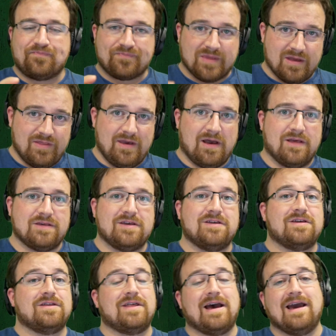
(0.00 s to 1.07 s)
the answer
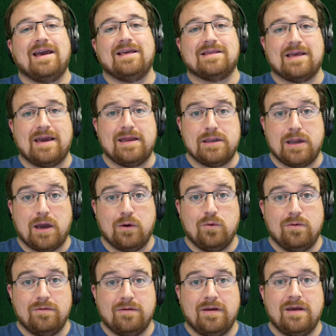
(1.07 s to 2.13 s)
to that is a
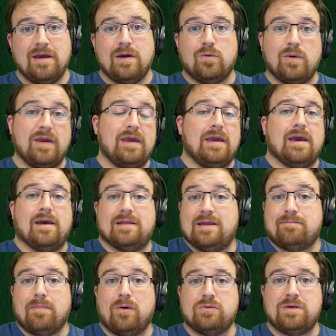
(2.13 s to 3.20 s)
no. We
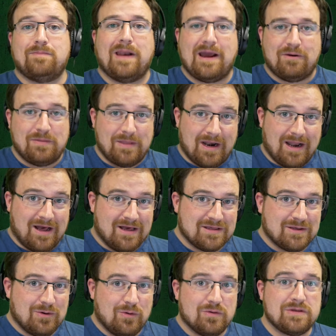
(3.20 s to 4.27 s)
did multiplayer in the last
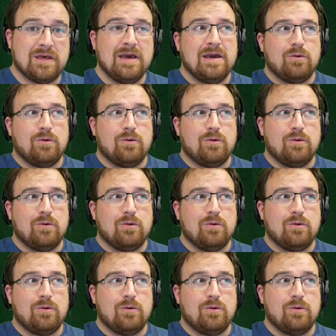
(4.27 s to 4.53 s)
course.